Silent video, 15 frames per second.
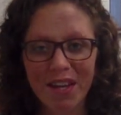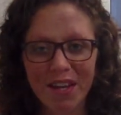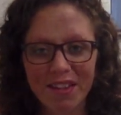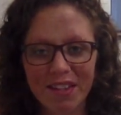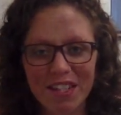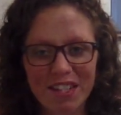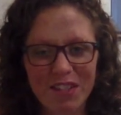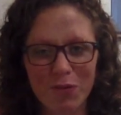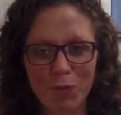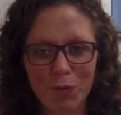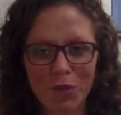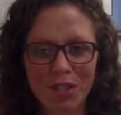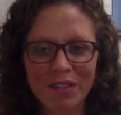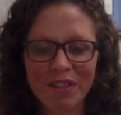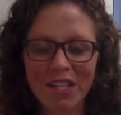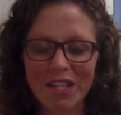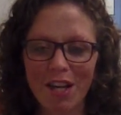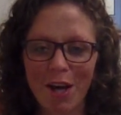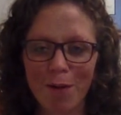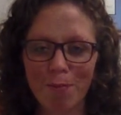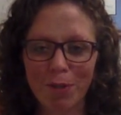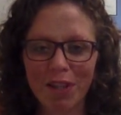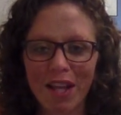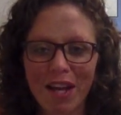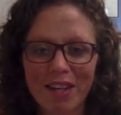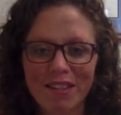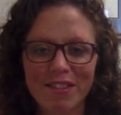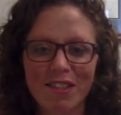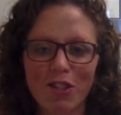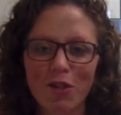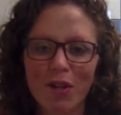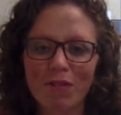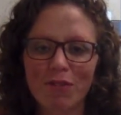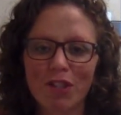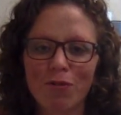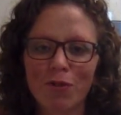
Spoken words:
that it's really complex, and you have to